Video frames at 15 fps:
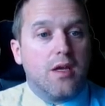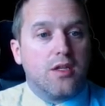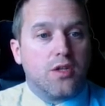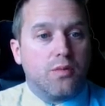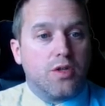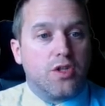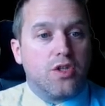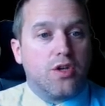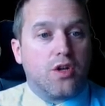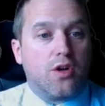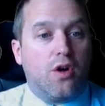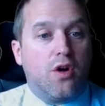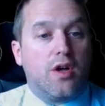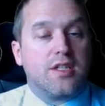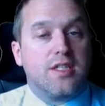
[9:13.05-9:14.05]
So we should have
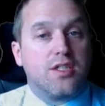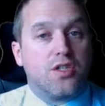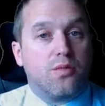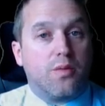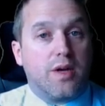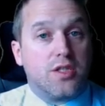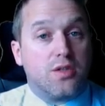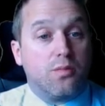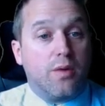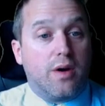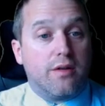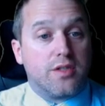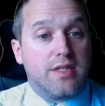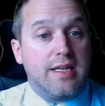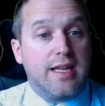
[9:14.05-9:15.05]
got a situation
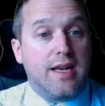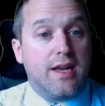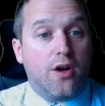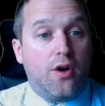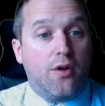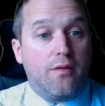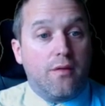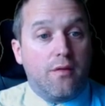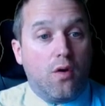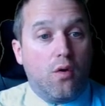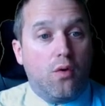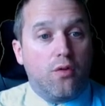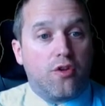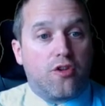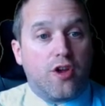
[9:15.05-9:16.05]
where it's nearly on
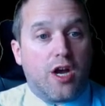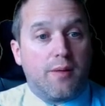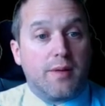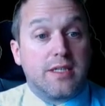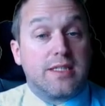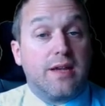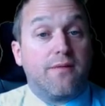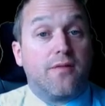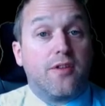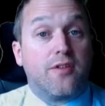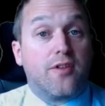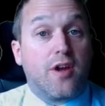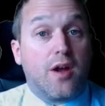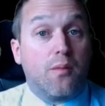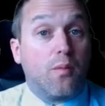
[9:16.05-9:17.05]
all the time except for the
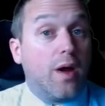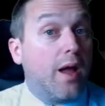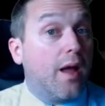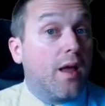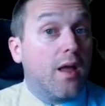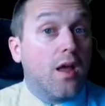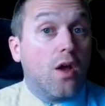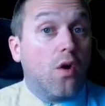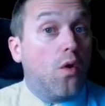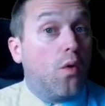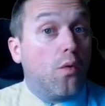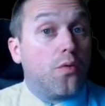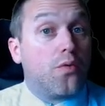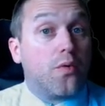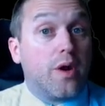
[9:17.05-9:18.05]
time where
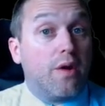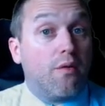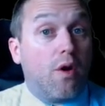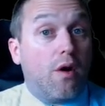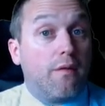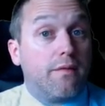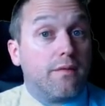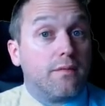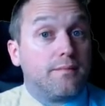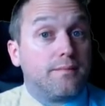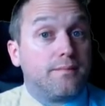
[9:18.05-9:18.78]
all 3 are off.